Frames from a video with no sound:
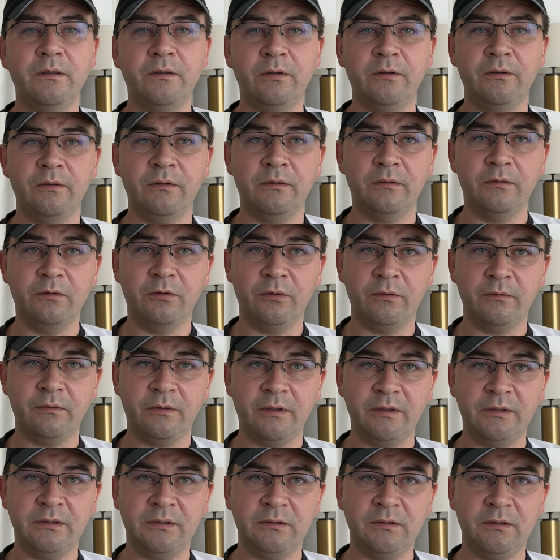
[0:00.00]
the drone
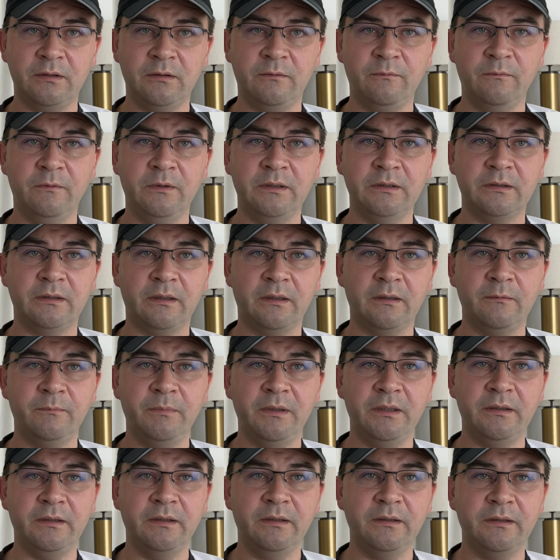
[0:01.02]
registered with
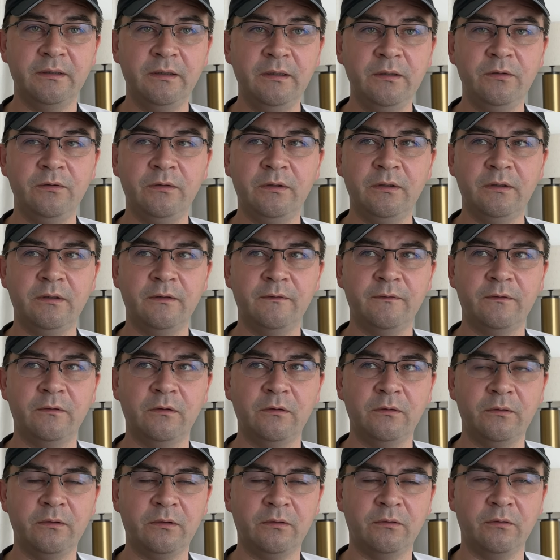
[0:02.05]
NBTC, you need the
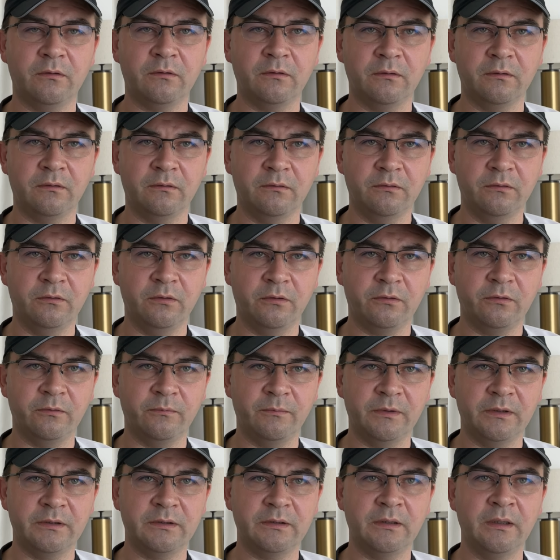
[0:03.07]
following
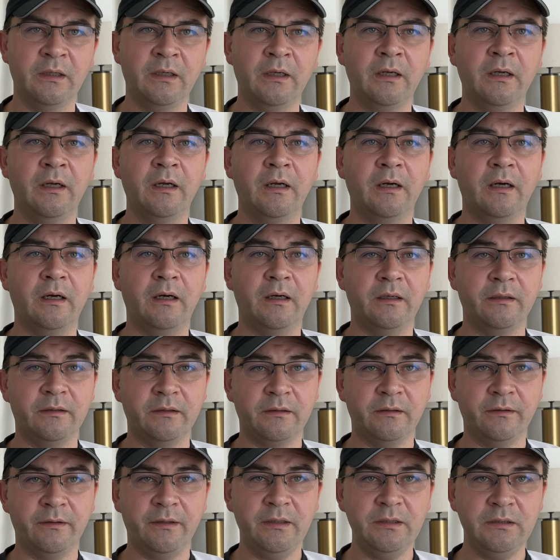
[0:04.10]
documents.
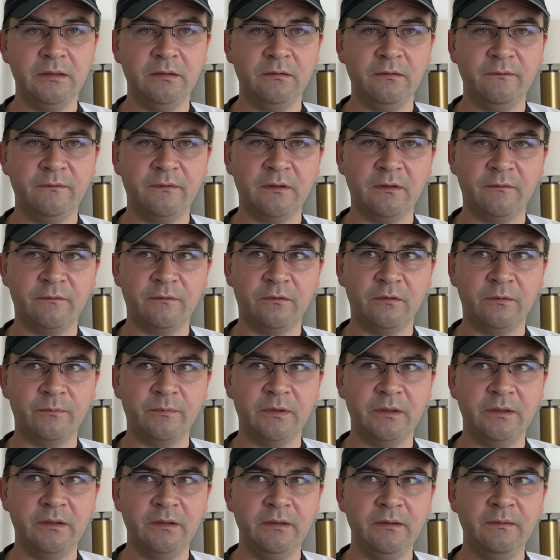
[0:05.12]
Declaration of
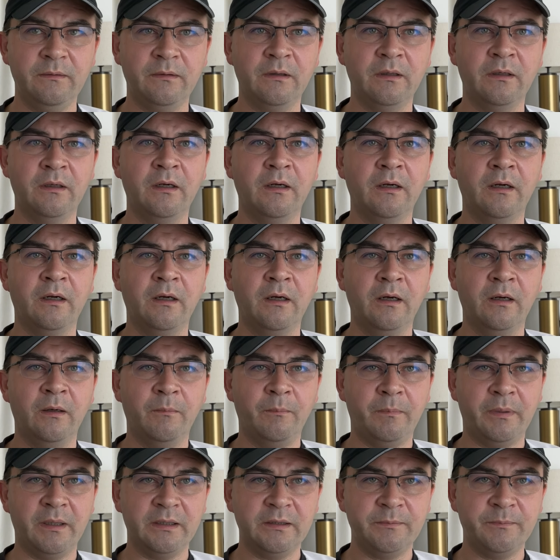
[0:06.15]
conformity,
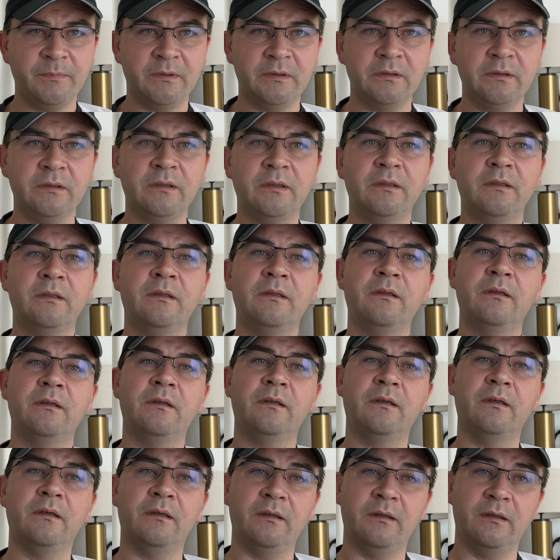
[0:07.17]
passport
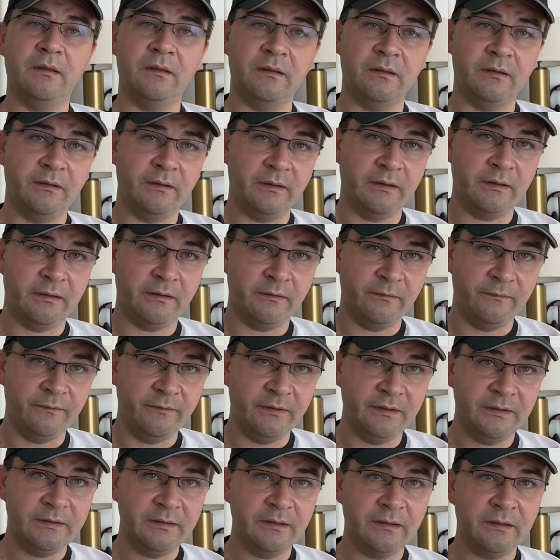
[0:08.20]
and
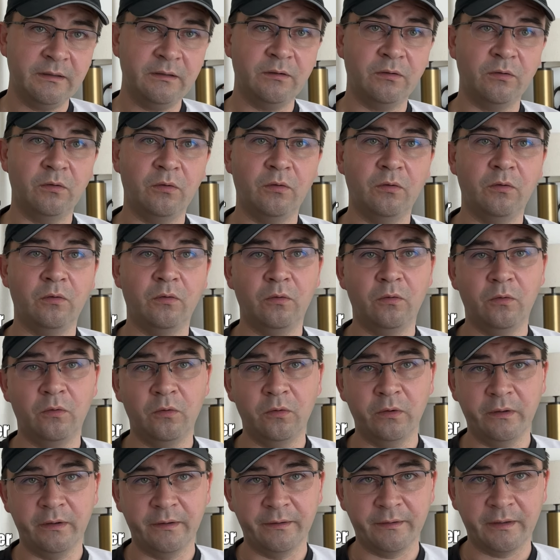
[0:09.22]
visa
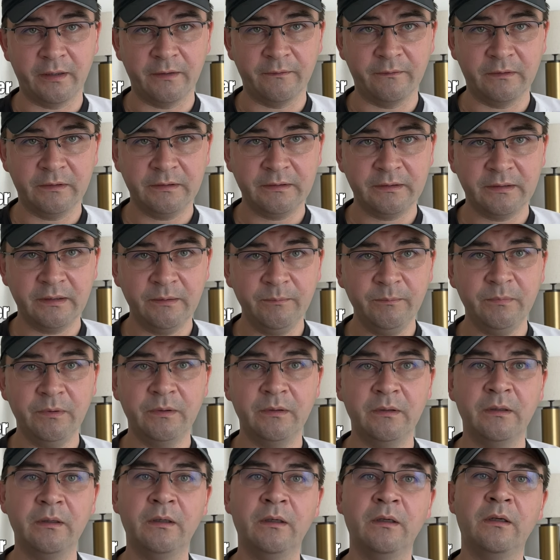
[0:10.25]
or arrival stamp,
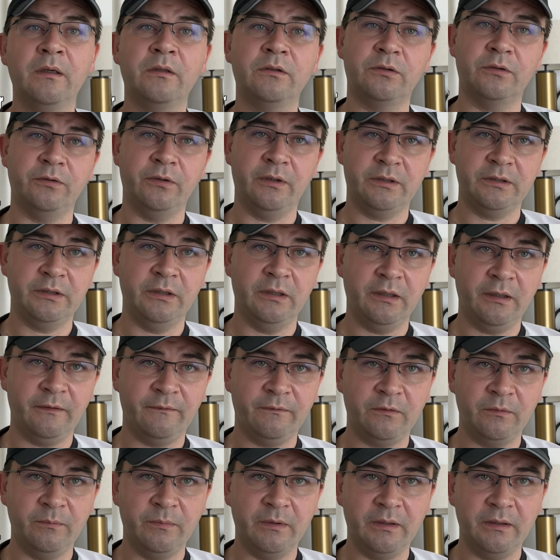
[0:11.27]
so you actually
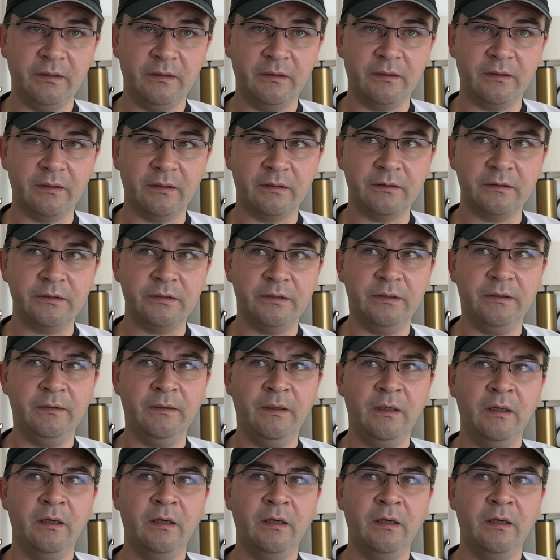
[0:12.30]
have to be in country,